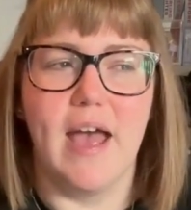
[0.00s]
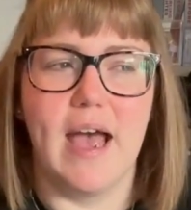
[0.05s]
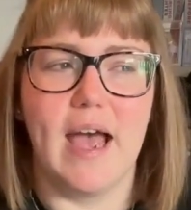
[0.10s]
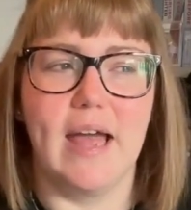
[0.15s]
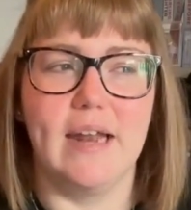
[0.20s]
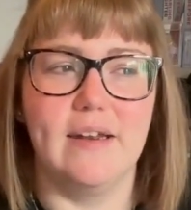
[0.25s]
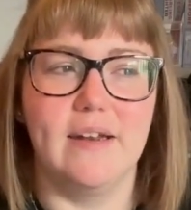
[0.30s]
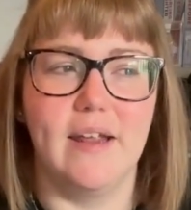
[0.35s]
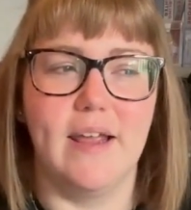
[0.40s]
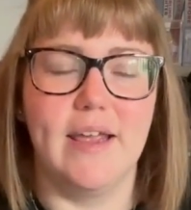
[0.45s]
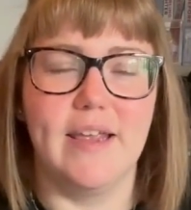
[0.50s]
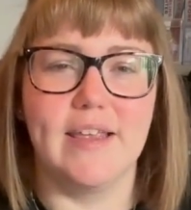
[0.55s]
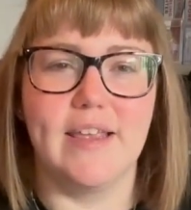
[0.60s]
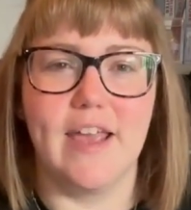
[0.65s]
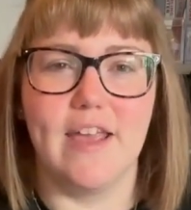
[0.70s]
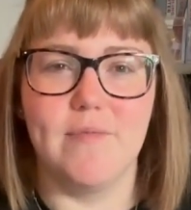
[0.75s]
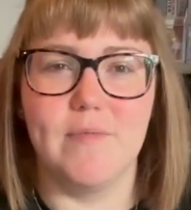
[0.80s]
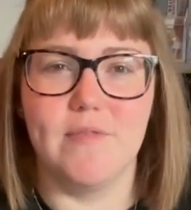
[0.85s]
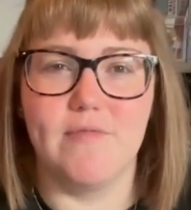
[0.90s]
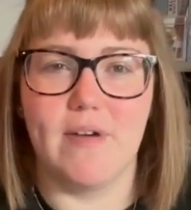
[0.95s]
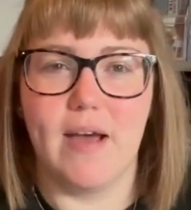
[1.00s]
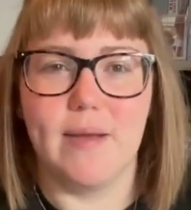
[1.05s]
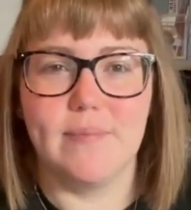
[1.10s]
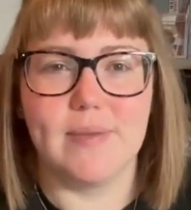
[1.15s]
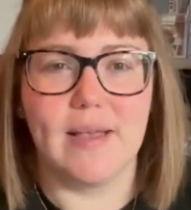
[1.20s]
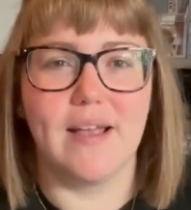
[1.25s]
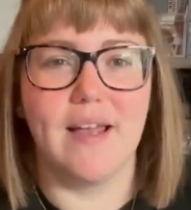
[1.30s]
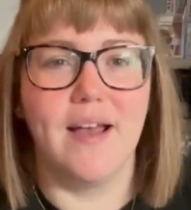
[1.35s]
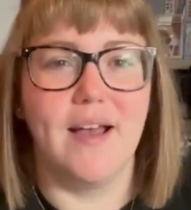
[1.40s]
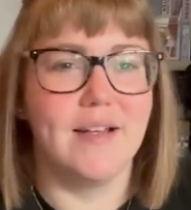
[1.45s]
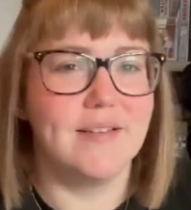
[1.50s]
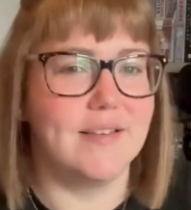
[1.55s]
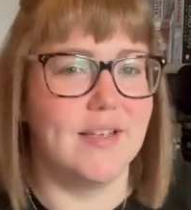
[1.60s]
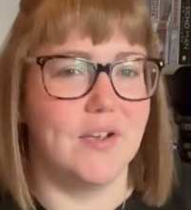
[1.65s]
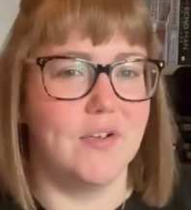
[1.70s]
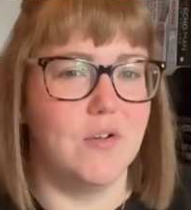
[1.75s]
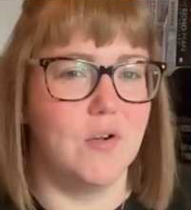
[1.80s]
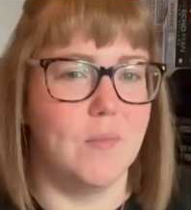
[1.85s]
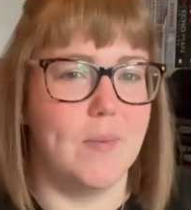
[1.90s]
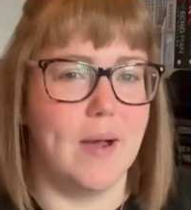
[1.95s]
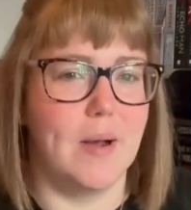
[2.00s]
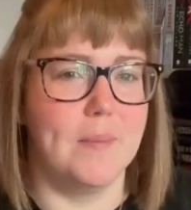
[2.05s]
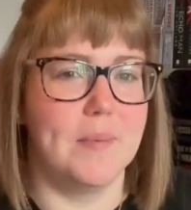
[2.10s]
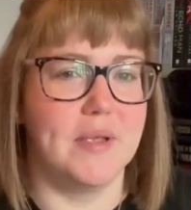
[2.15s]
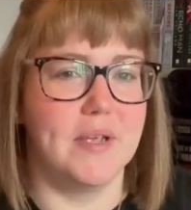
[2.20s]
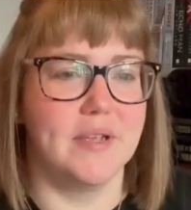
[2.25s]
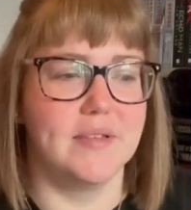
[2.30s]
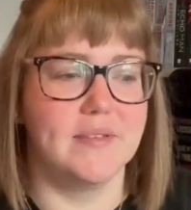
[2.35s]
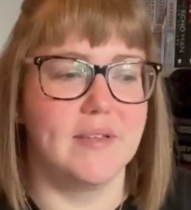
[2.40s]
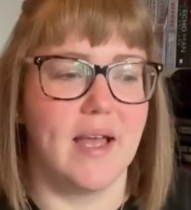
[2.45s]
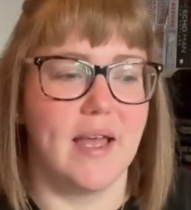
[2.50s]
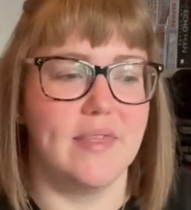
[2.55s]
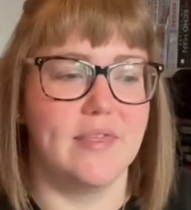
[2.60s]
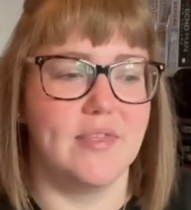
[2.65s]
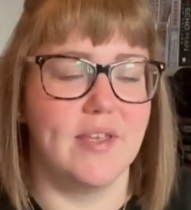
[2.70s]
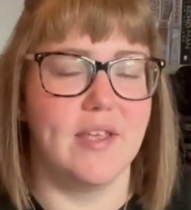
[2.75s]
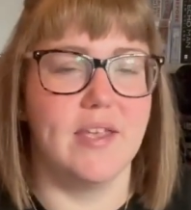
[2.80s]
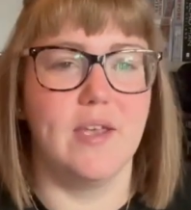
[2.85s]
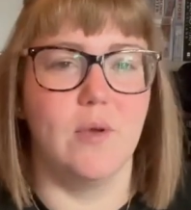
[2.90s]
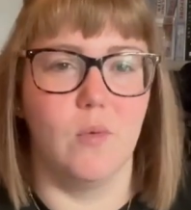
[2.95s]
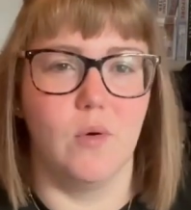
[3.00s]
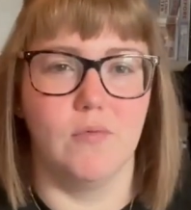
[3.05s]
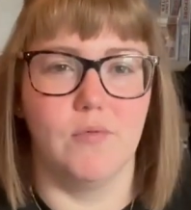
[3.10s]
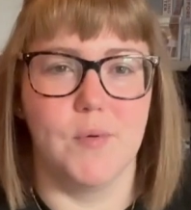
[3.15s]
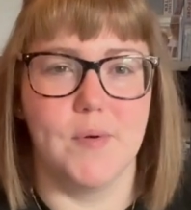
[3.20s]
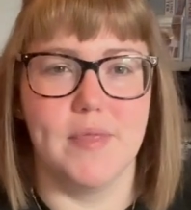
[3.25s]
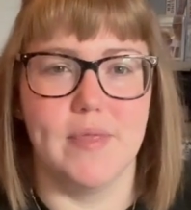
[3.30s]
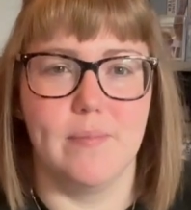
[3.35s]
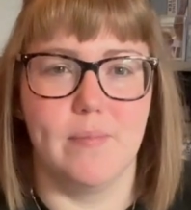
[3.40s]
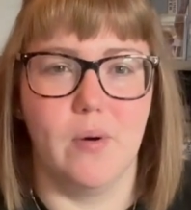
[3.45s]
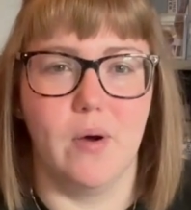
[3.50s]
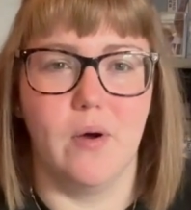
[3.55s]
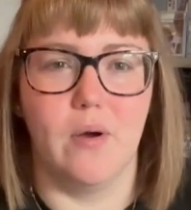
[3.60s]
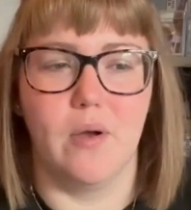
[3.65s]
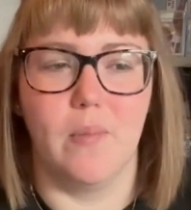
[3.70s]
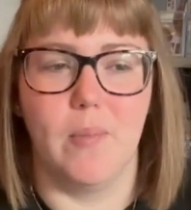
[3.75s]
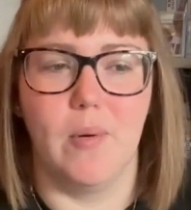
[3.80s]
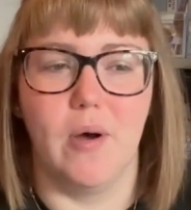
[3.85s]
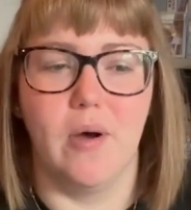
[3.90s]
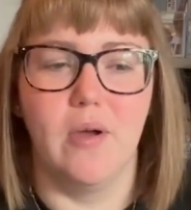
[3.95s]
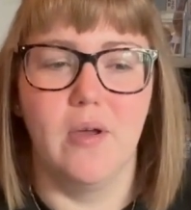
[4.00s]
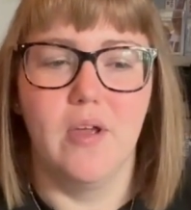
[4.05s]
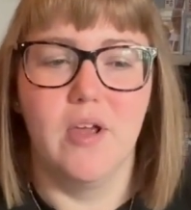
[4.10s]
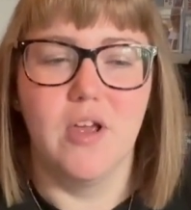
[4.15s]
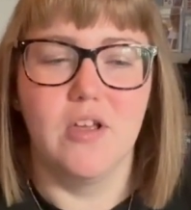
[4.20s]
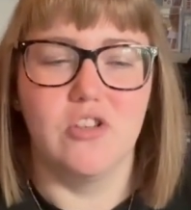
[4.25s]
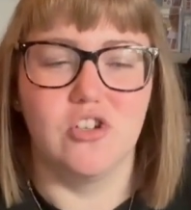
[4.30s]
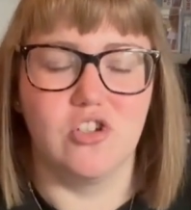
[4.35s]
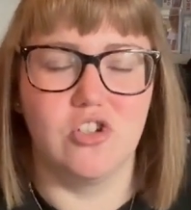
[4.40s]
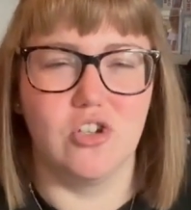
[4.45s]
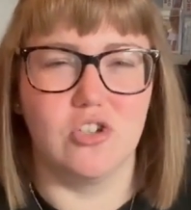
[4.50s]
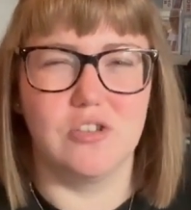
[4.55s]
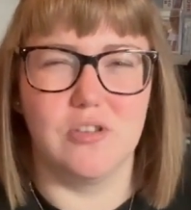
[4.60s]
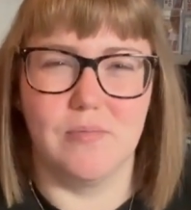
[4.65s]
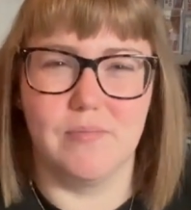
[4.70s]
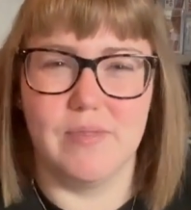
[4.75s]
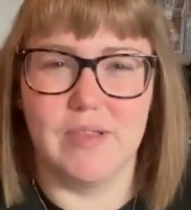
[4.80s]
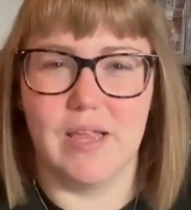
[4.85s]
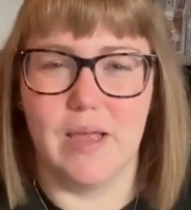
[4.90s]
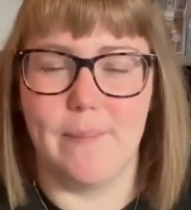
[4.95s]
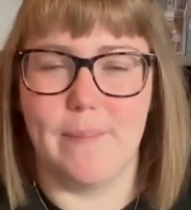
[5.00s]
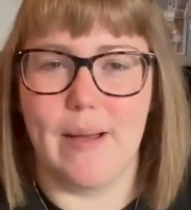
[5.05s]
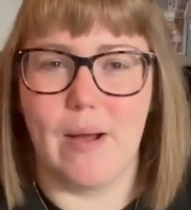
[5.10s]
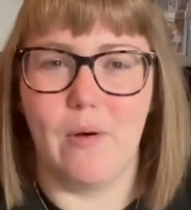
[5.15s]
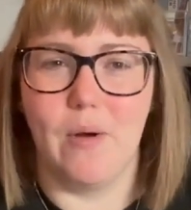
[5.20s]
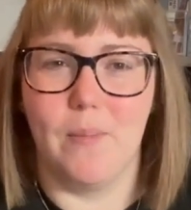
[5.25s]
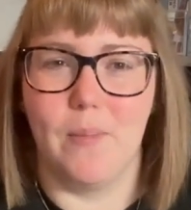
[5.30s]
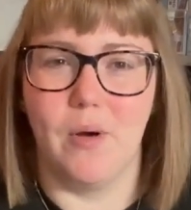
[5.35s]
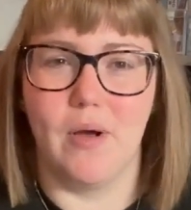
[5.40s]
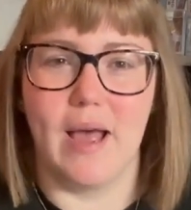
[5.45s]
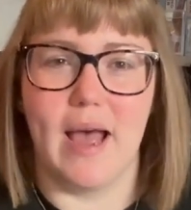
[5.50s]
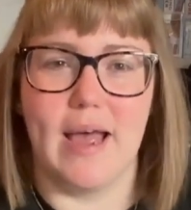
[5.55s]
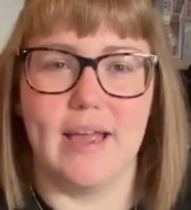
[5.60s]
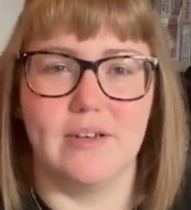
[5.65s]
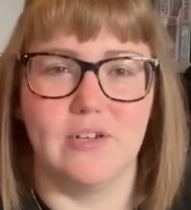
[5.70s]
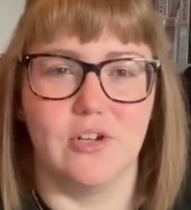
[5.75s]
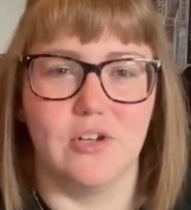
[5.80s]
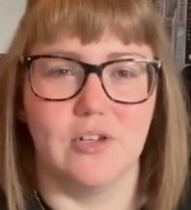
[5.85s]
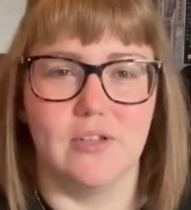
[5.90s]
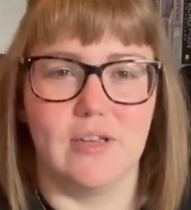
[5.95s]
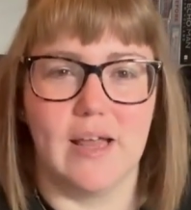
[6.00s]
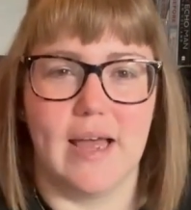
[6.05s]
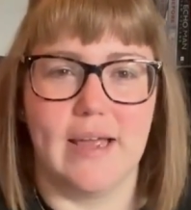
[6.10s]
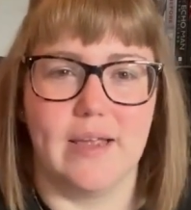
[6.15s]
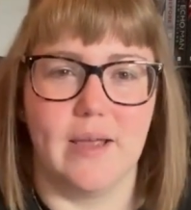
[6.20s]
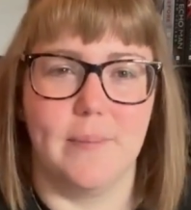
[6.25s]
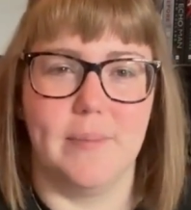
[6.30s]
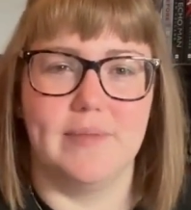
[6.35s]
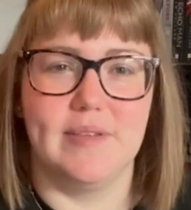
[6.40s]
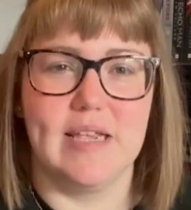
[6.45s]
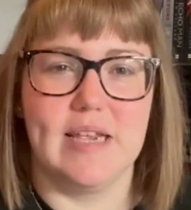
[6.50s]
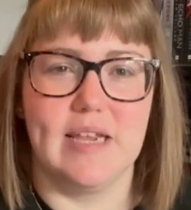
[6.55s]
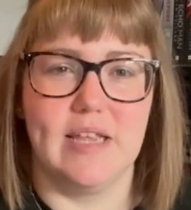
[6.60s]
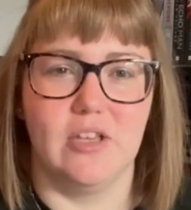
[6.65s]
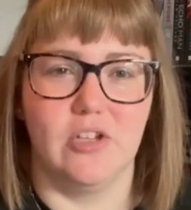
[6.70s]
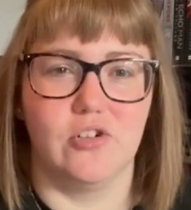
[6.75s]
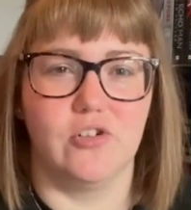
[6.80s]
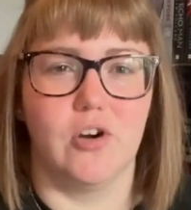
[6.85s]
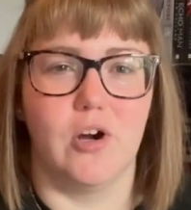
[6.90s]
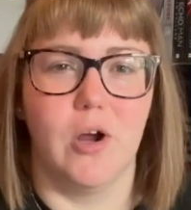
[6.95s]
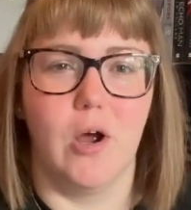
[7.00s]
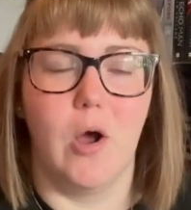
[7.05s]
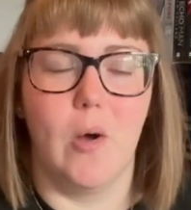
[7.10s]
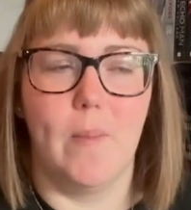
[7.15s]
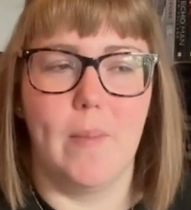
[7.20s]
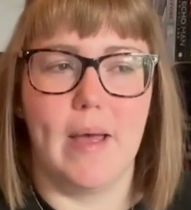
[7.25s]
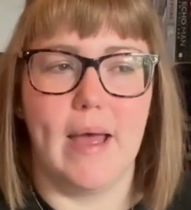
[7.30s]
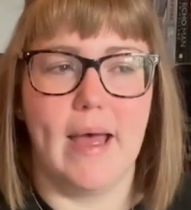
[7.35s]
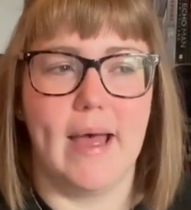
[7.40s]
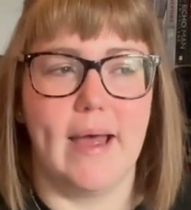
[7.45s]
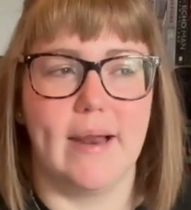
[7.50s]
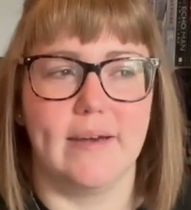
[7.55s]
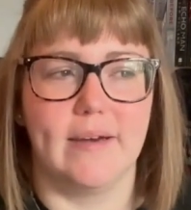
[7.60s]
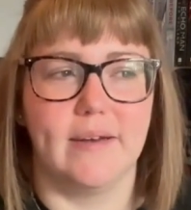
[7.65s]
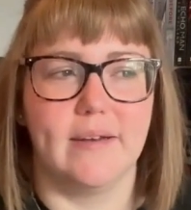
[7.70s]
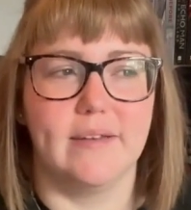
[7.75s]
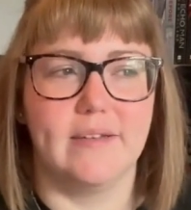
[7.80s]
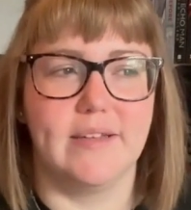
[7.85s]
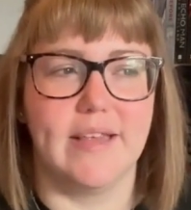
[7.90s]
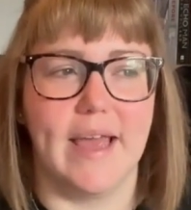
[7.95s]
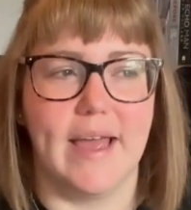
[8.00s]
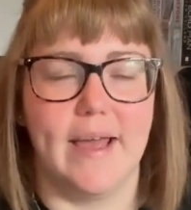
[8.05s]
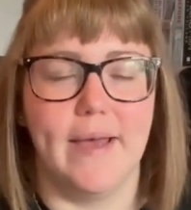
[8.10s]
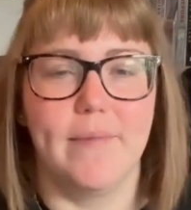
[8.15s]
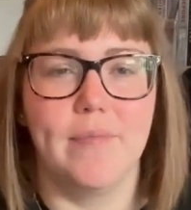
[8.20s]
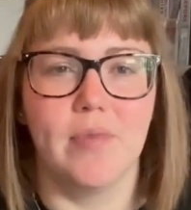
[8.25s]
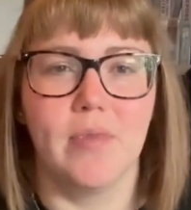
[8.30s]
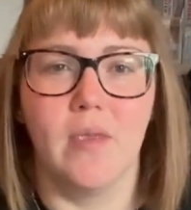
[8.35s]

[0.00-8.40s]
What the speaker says: And it gave me vibes I can't tell you about because I think it will ruin the book, but there's just something about a book I don't like, a particular trope, and yeah.